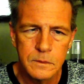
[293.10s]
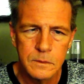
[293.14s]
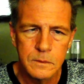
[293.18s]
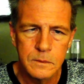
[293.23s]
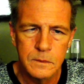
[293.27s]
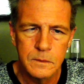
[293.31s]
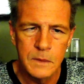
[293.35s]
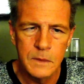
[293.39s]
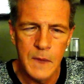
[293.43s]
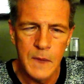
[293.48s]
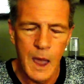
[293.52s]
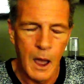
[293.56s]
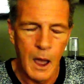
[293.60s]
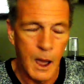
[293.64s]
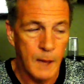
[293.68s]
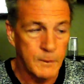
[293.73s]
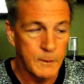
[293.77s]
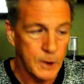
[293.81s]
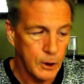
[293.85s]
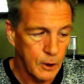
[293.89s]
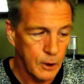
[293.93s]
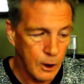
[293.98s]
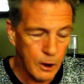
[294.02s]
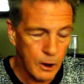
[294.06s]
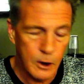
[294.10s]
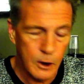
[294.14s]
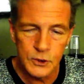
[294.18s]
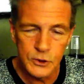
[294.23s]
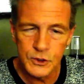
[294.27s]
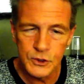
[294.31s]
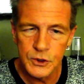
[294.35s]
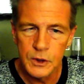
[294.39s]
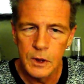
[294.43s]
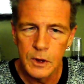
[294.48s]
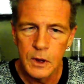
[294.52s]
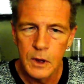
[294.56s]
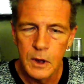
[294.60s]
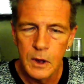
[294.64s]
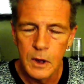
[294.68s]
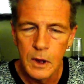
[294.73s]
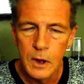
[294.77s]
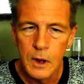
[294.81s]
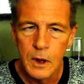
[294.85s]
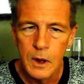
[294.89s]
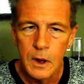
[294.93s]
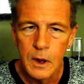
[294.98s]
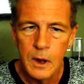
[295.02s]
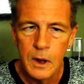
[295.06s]
Now, I'm a nurse,
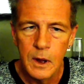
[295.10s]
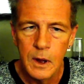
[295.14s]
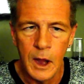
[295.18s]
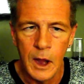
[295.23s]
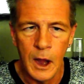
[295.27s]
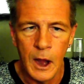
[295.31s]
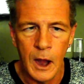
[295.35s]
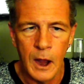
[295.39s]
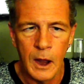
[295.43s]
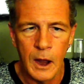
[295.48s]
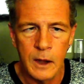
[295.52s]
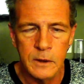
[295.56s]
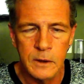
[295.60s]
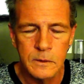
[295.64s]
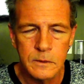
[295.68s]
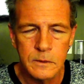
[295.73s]
and